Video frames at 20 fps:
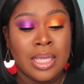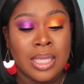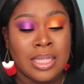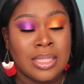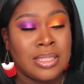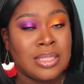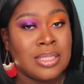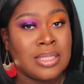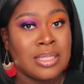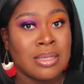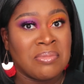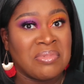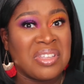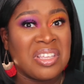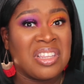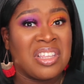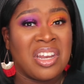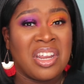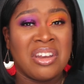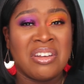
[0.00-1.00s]
it's
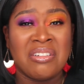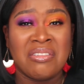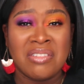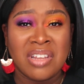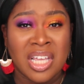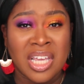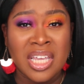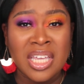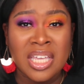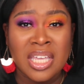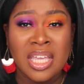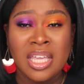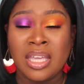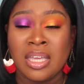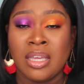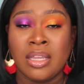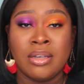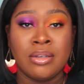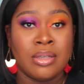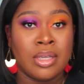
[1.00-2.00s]
something that I don't like,
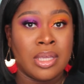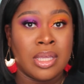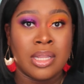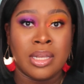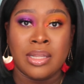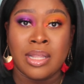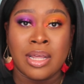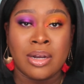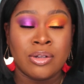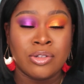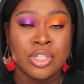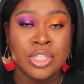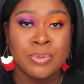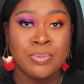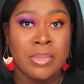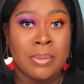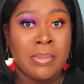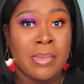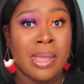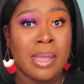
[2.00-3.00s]
and that'll
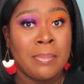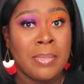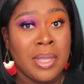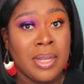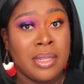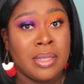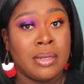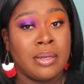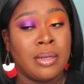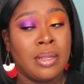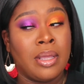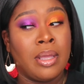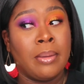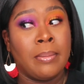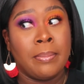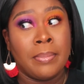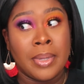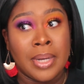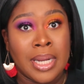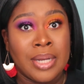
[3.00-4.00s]
just be my opinion.
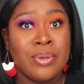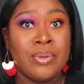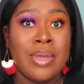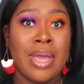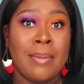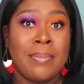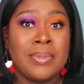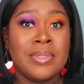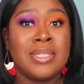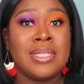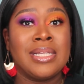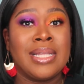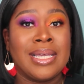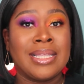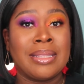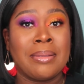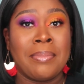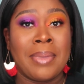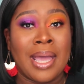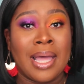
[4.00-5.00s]
But I do happen to
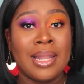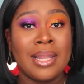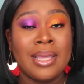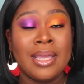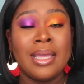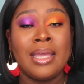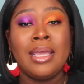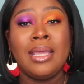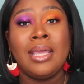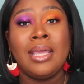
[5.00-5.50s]
like the palette.